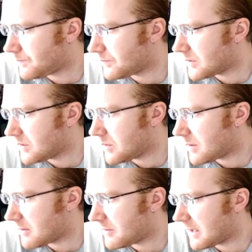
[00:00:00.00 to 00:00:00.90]
Do we
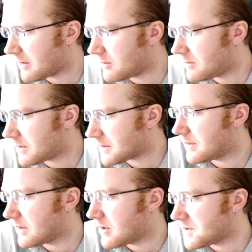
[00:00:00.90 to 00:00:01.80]
want to fight a Ko for this?
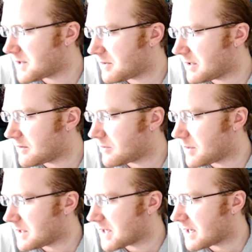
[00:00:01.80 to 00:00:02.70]
Ko's not really good for me,
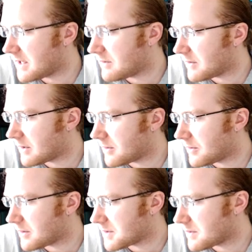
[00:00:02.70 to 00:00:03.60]
because I got infinite Ko
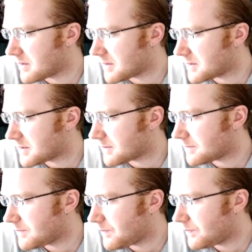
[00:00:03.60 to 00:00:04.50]
threats with this.
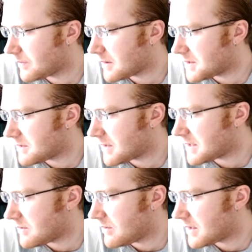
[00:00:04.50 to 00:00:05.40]
See, if I
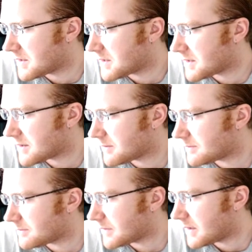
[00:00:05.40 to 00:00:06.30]
do this,
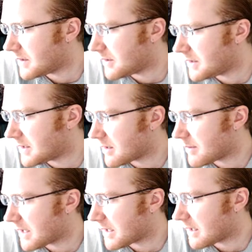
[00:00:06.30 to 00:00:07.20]
he'll need to come
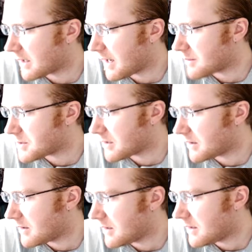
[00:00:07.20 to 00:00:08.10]
back and capture.
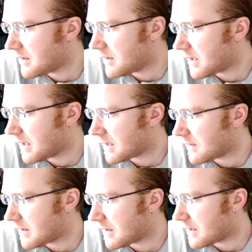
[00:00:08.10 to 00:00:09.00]
I can
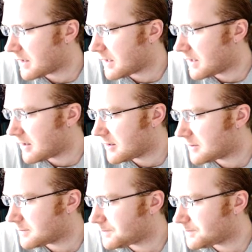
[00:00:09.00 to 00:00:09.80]
then cut here